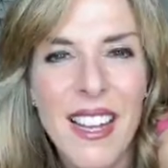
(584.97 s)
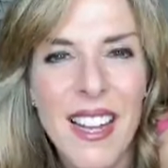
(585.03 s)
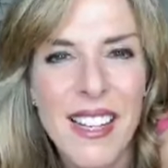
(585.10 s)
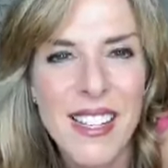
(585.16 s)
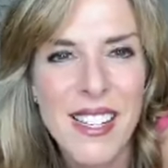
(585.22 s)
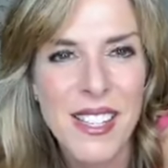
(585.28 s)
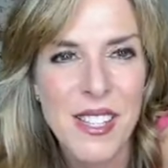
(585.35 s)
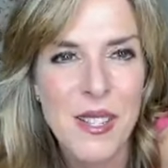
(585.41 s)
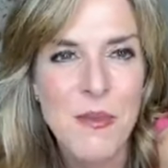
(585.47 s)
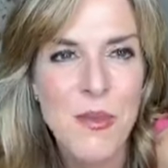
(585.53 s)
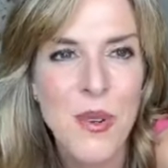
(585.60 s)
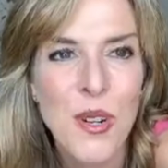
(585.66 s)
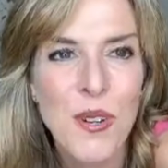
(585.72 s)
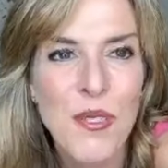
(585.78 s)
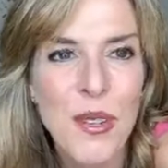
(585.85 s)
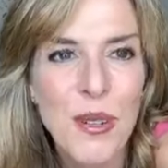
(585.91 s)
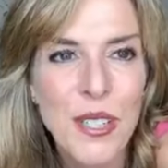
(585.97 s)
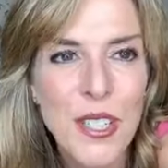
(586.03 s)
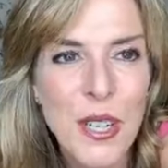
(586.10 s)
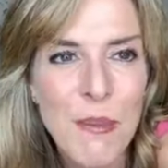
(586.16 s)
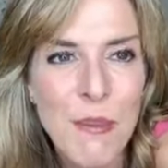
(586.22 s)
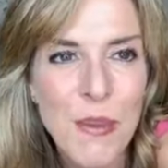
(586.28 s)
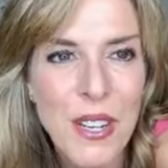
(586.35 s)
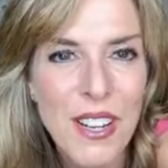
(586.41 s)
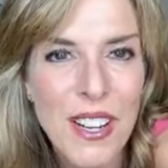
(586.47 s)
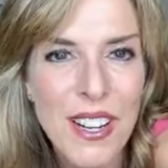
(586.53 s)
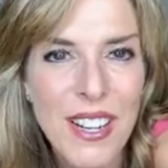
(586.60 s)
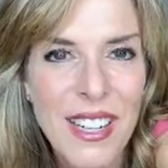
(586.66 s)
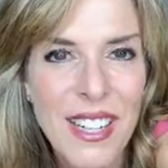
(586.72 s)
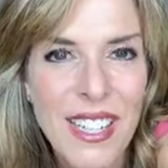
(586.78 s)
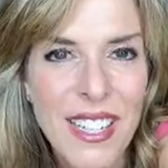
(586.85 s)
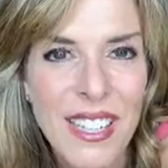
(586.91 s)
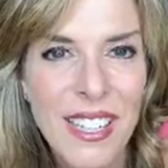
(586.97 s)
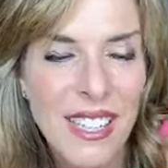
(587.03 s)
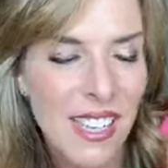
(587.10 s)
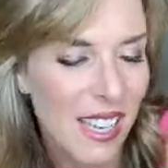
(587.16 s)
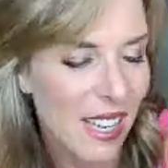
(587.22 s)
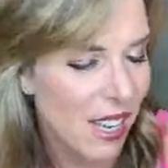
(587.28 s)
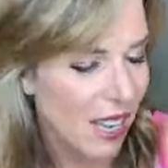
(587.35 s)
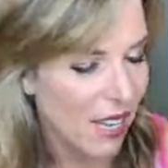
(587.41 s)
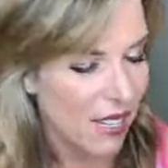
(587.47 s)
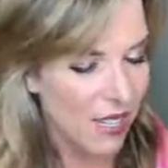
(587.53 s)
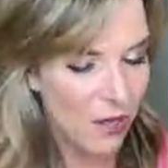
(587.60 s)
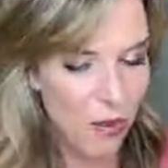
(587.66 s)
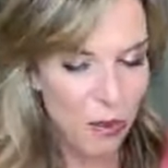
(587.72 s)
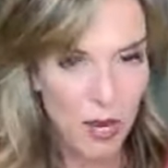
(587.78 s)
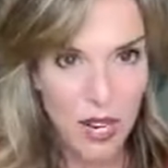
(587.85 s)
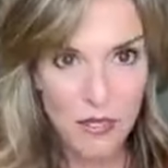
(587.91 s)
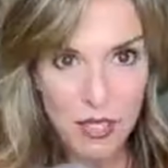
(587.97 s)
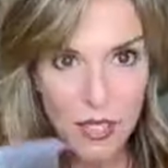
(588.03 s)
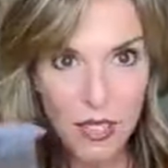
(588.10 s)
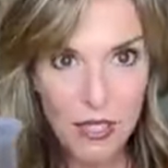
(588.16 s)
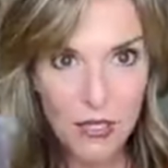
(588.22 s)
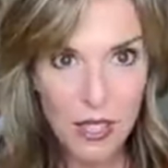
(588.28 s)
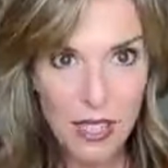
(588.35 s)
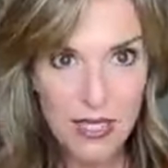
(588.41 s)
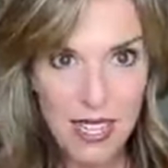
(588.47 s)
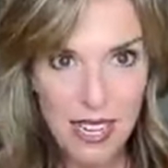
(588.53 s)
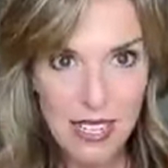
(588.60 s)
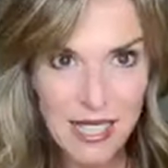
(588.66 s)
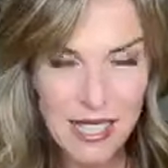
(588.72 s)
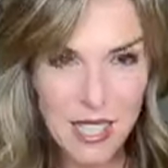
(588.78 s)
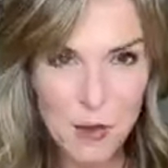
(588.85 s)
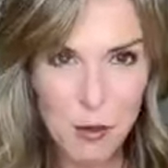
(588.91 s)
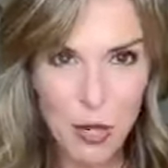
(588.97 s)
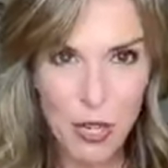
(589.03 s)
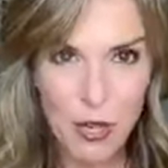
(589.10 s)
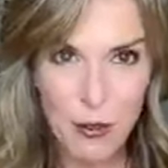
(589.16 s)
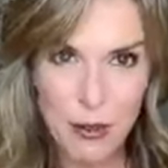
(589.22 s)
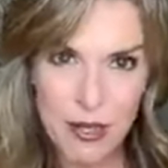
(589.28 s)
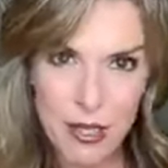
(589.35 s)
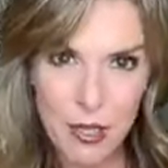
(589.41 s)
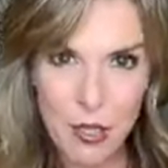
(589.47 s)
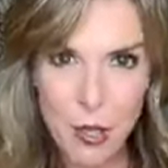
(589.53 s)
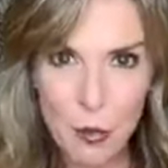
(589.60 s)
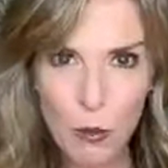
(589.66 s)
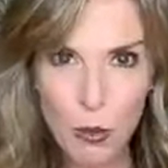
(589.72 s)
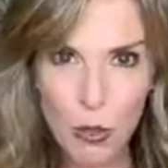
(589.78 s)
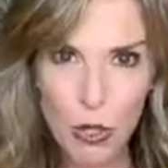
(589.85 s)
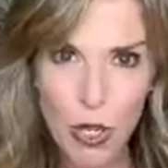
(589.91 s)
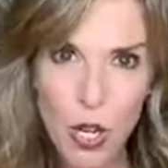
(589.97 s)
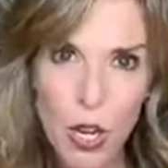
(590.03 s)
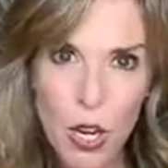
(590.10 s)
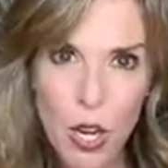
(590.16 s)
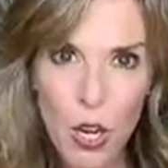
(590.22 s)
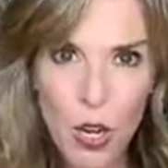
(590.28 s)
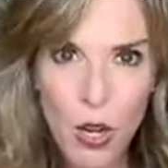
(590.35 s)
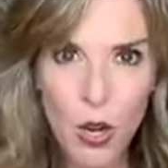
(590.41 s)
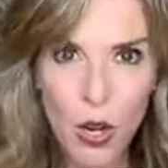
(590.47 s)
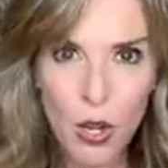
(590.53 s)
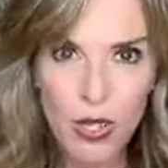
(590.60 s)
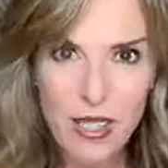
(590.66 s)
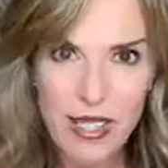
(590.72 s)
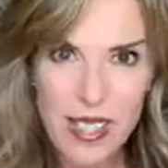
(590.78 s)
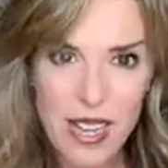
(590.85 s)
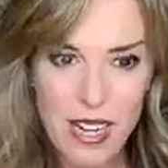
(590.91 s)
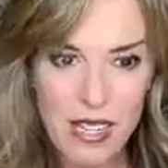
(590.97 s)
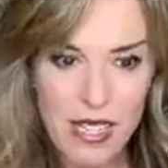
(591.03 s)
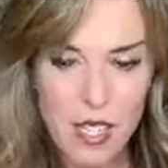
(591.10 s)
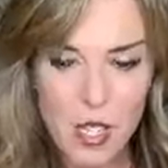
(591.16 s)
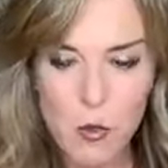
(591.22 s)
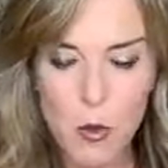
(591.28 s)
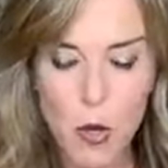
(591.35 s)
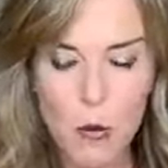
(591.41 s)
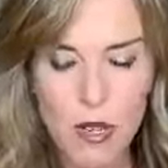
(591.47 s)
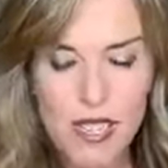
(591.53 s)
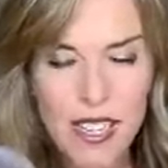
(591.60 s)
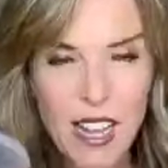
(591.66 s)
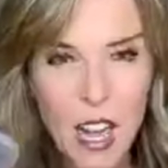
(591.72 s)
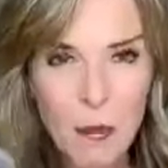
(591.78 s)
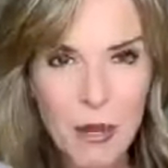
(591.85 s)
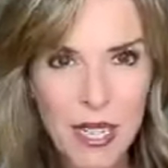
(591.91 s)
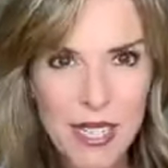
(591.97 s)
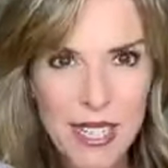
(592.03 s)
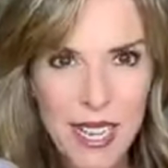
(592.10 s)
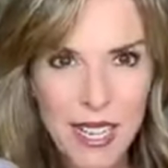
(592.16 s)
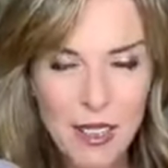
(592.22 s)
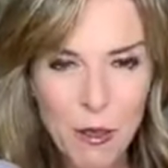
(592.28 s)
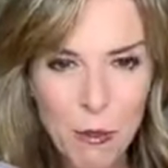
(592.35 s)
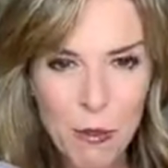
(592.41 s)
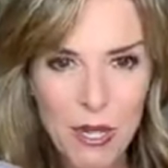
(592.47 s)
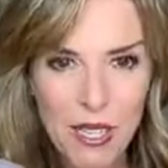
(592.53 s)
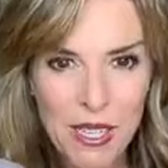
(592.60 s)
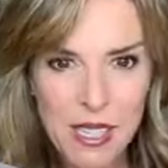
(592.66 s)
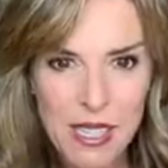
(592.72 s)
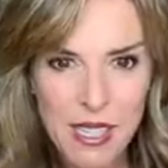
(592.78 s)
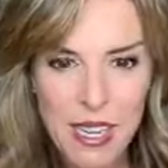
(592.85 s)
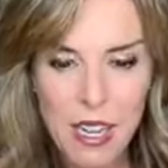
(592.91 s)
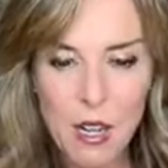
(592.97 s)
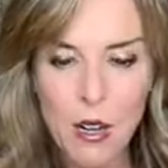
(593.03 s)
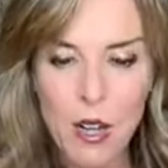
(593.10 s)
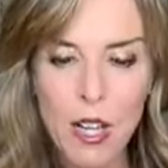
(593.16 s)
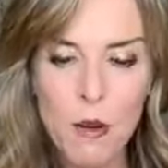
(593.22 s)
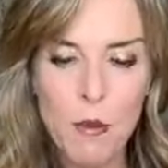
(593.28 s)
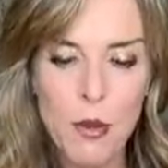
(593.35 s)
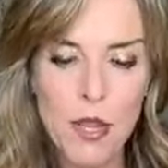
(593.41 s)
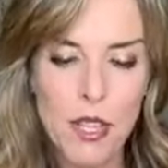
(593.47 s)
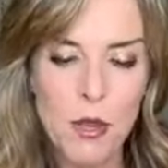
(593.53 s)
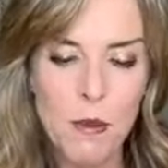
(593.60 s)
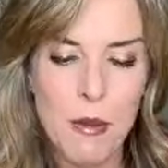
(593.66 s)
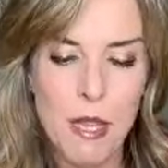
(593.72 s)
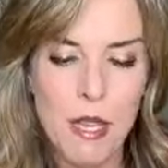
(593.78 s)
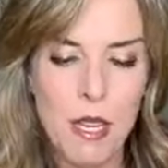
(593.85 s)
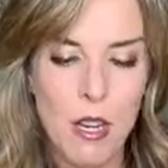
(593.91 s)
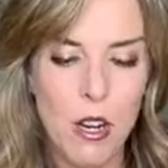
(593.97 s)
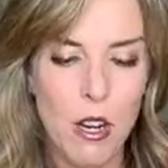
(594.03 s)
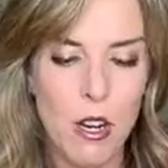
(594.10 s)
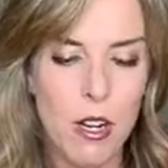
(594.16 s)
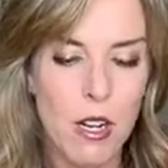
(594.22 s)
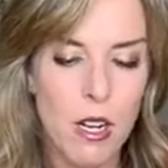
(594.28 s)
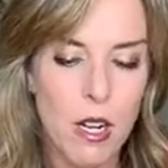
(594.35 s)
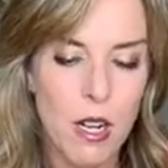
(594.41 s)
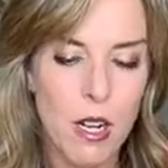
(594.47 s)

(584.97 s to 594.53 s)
I see some more of you are jumping on. So we're having a science experiment, a super girl science experiment. I'm gonna take the beans now and put them in here.